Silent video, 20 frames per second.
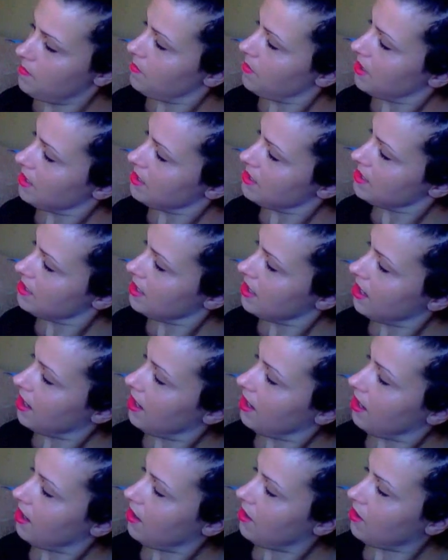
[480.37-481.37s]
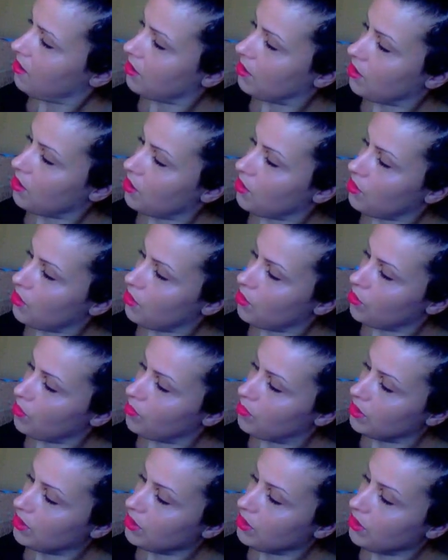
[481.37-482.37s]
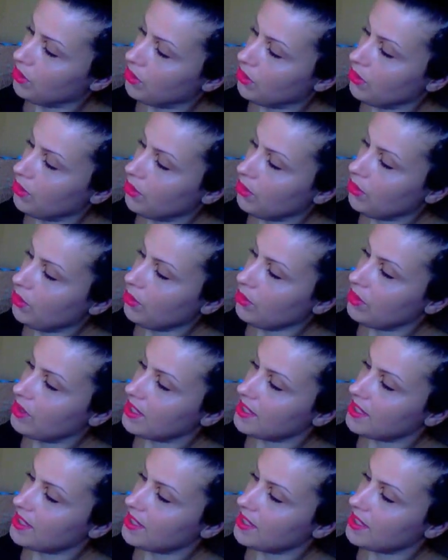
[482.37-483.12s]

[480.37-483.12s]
But I'll go blue,